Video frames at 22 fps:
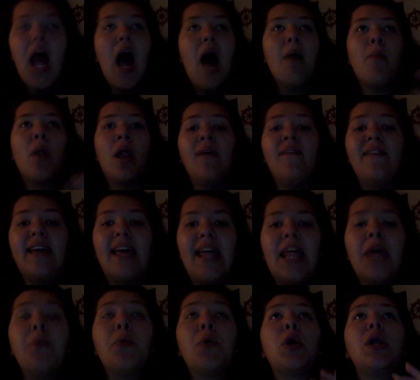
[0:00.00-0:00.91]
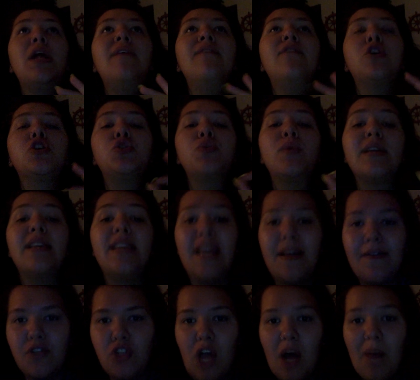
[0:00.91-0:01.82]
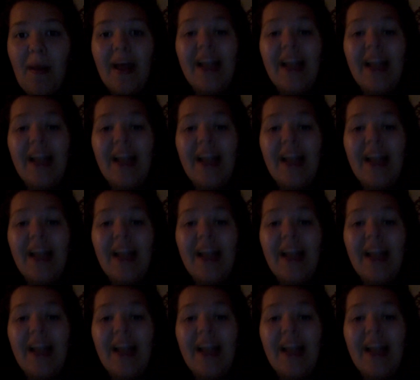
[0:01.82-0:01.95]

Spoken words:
I'm not even kidding. We couldn't even go to a gift shop.